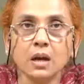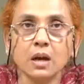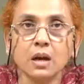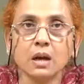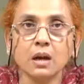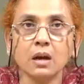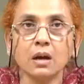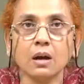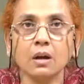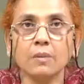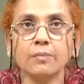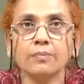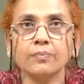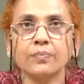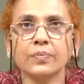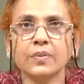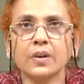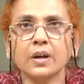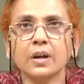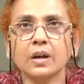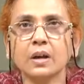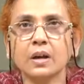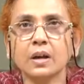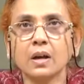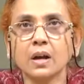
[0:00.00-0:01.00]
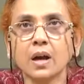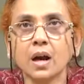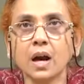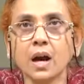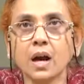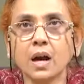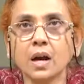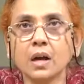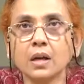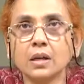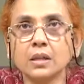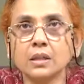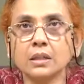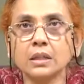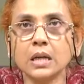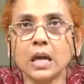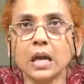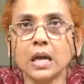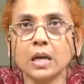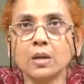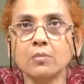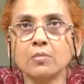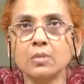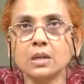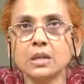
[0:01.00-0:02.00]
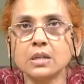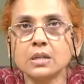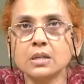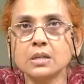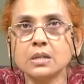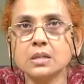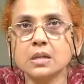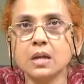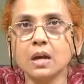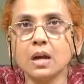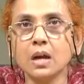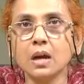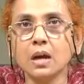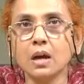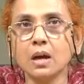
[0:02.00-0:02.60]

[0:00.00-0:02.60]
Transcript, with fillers: um, her name is